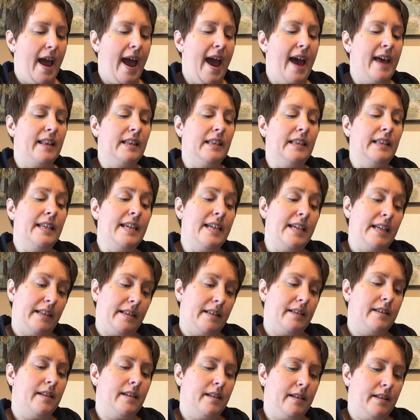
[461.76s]
At
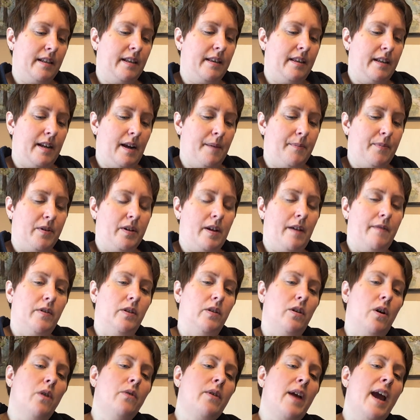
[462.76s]
least, said the number
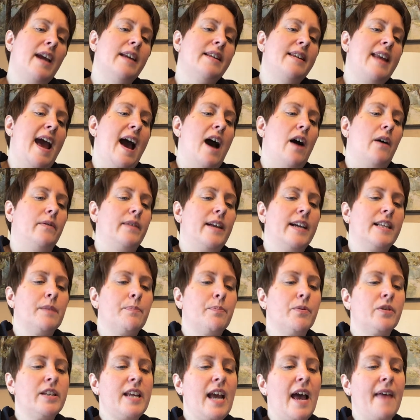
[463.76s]
devil. Okay, now, let's
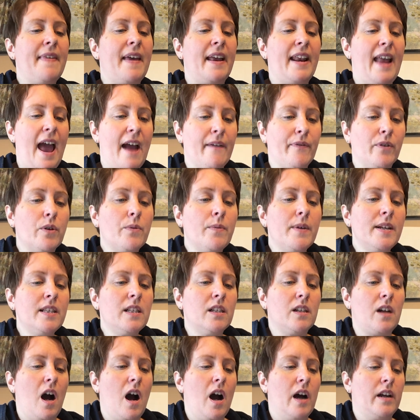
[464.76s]
pretend that
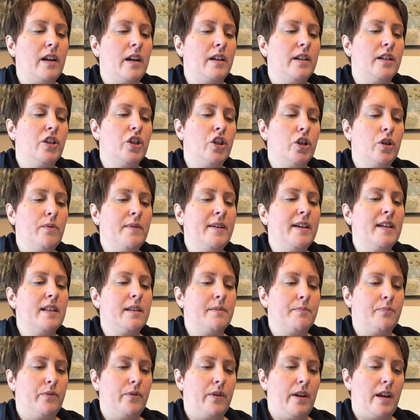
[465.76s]
everyone's gone on a chewing
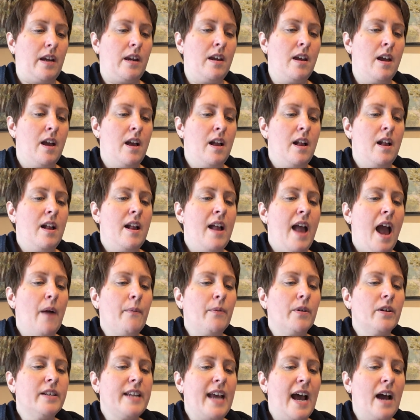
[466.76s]
spree,
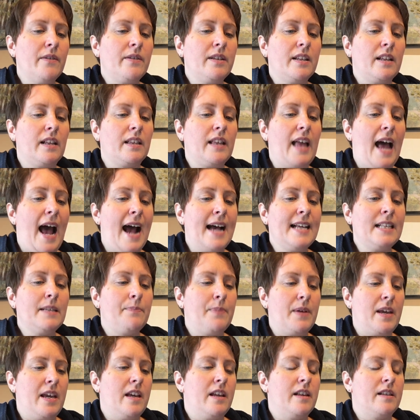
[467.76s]
and we're down to the
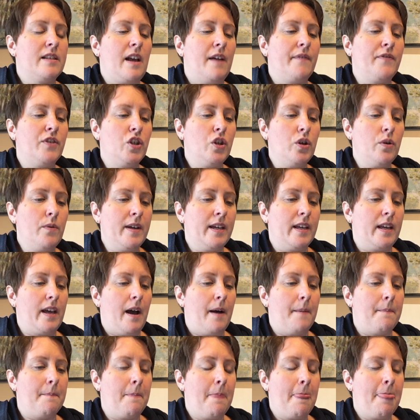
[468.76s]
last piece of chewing
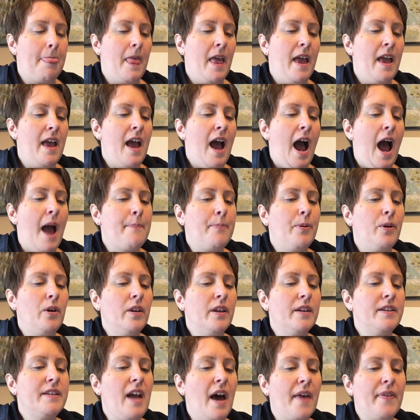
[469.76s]
gum. I
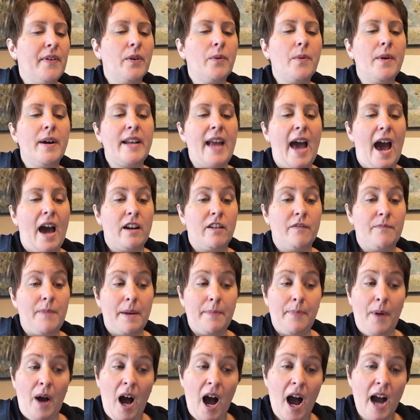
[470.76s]
pull another one out of
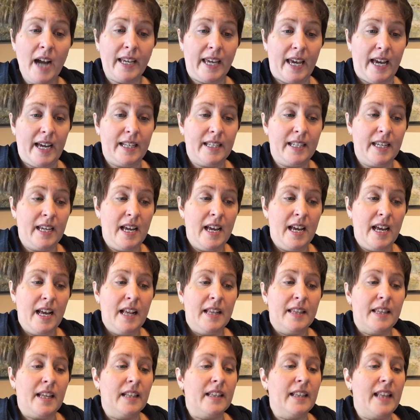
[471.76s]
my pocket,
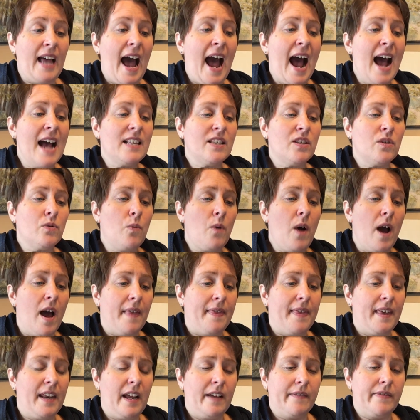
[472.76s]
the last
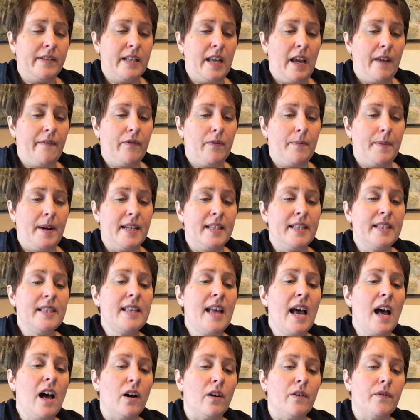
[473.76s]
one that I've saved for
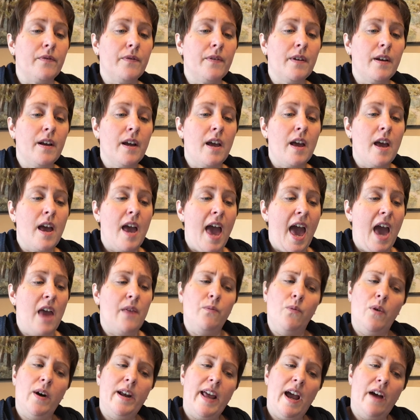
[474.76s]
myself,
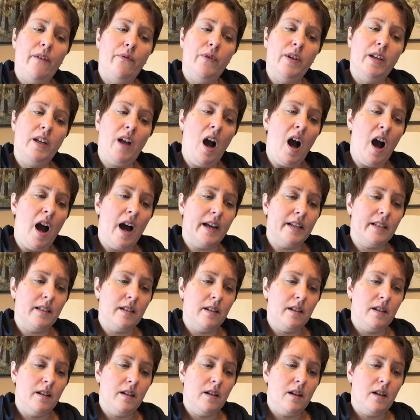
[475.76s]
and what have we got?